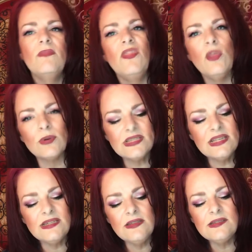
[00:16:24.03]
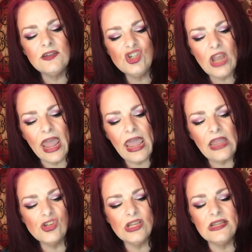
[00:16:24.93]
The resistance to
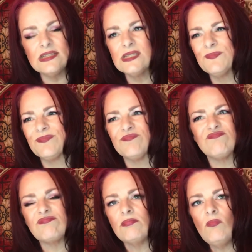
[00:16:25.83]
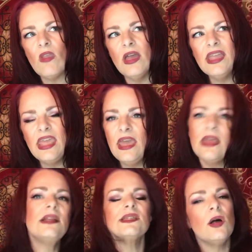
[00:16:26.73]
change is,
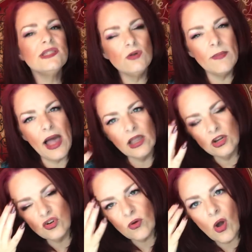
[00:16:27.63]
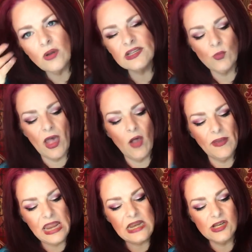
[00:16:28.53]
again, it's also about control as well,
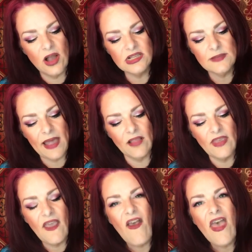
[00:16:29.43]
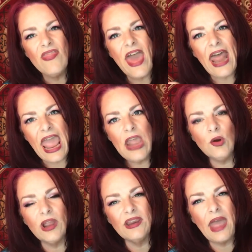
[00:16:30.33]
but he talks about that
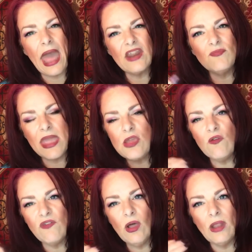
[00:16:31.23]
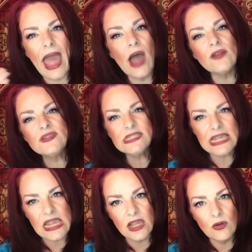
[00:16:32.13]
anger can kind of make you feel out of
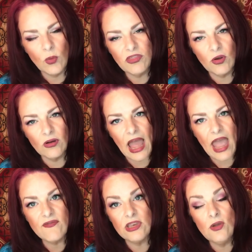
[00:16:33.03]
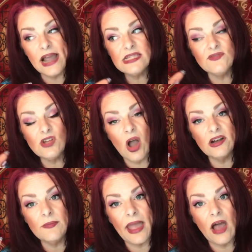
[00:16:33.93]
sync with your life. And you guys have
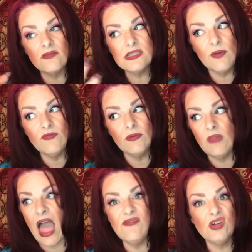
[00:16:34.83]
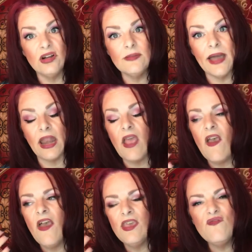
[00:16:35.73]
talked about, I've talked about it.
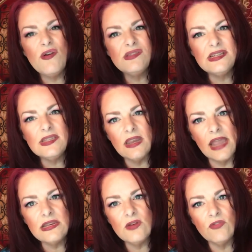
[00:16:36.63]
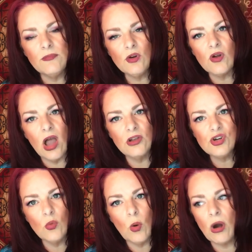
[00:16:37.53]
You feel disconnected from your
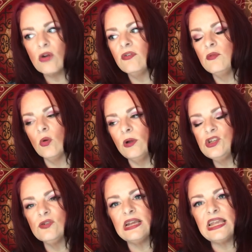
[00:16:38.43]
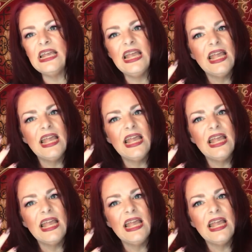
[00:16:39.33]
conjure work, from your witchery.